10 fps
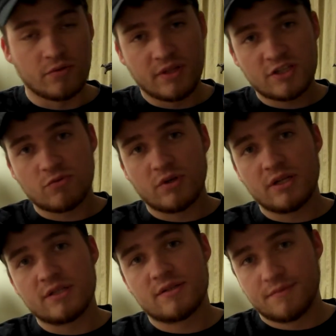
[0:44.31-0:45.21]
and this one
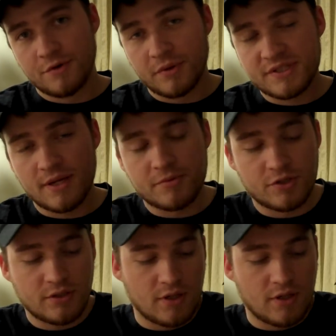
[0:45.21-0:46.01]
is no exception.